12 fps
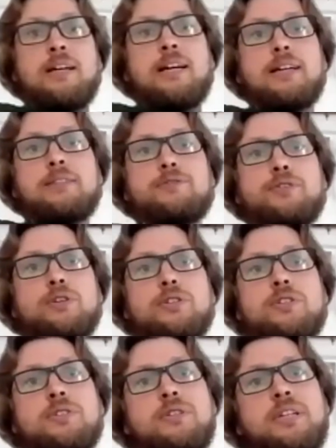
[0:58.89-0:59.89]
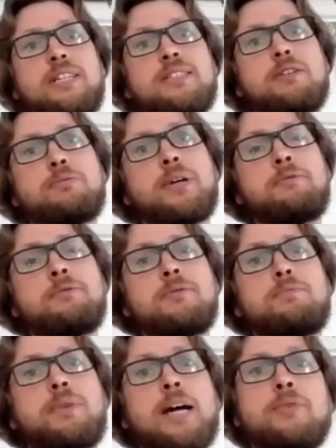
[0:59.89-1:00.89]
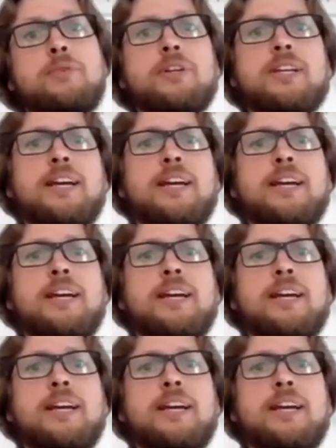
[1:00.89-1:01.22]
At first, it is our primary